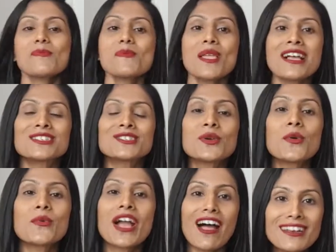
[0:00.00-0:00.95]
So
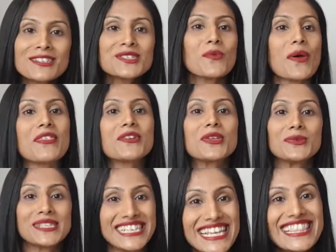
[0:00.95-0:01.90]
regardless of whether you
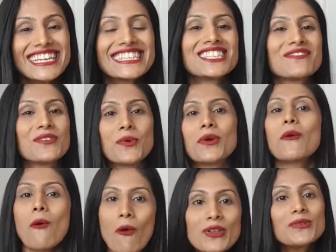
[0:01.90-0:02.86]
see the interviewer
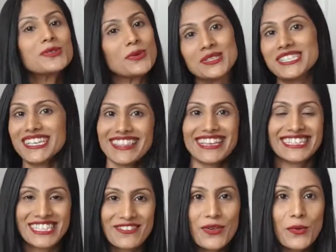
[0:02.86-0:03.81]
or you don't see the
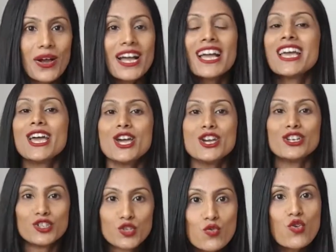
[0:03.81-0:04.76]
interviewer,
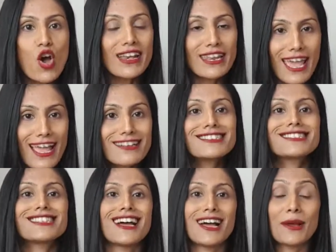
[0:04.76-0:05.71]
do not get
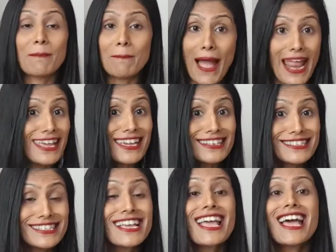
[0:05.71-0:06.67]
panicked.
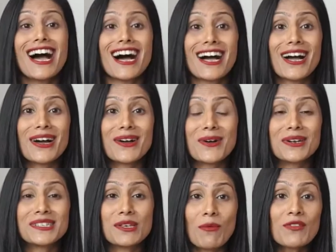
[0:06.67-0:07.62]

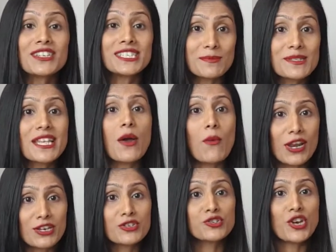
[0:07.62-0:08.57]
Some of the tips that I
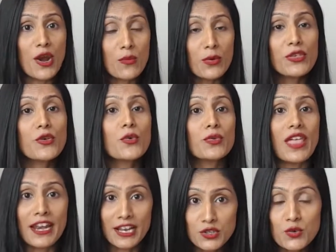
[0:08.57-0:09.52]
wanted to share with you
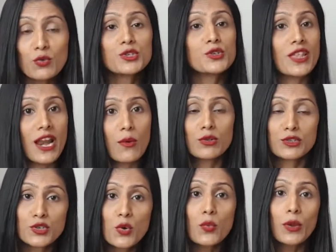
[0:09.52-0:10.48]
that I told you that I will
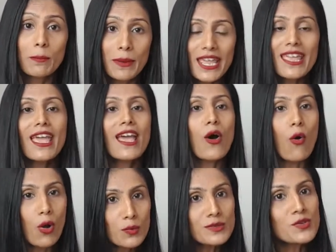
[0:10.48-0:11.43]
do would be
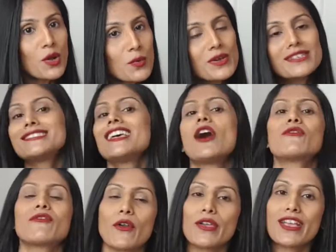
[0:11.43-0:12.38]
always sound
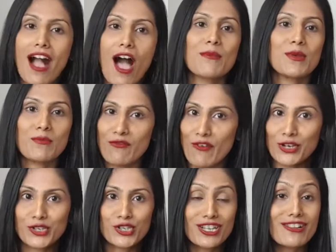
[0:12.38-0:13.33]
very calm and
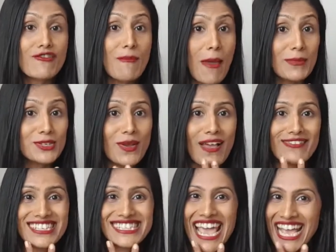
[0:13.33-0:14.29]
professional. Remember to have
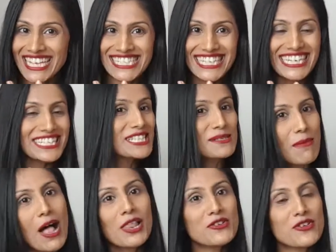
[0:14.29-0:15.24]
this excellent
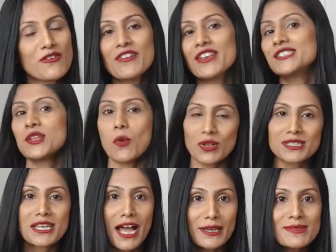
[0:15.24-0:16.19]
smile on your face at all
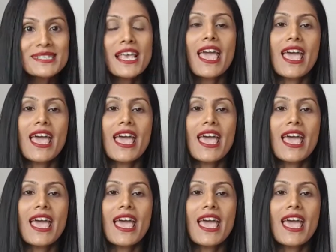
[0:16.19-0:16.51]
times.